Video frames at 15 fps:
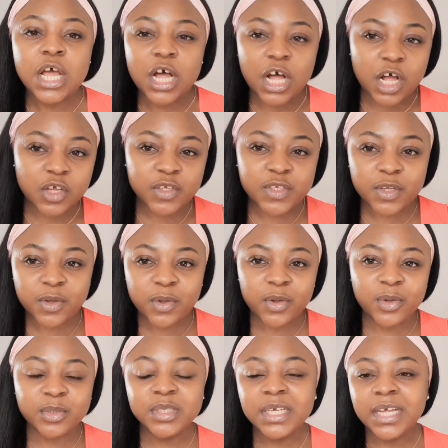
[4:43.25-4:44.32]

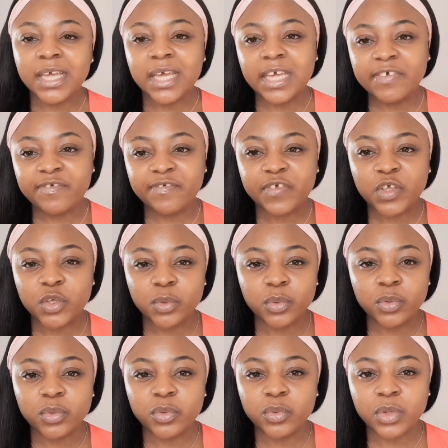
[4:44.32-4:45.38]
Also, if
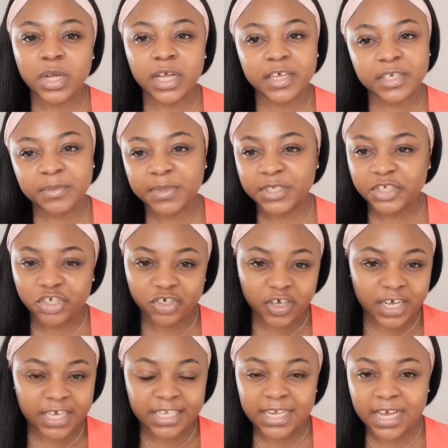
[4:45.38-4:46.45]
you are going to be
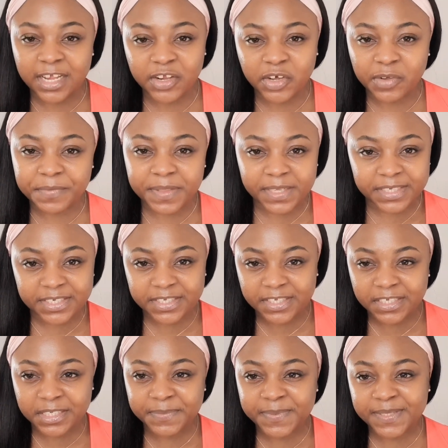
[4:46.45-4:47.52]
trying any of these
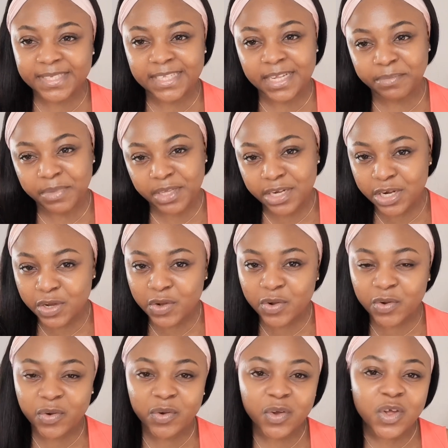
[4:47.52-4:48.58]
tips, let me
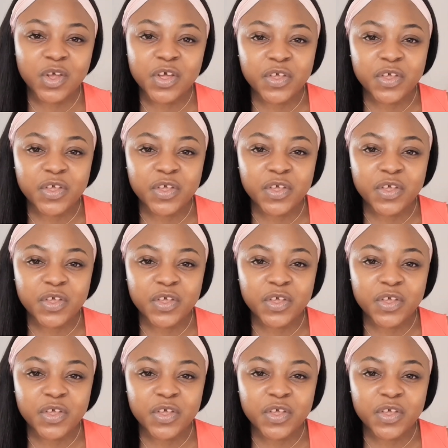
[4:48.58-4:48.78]
know.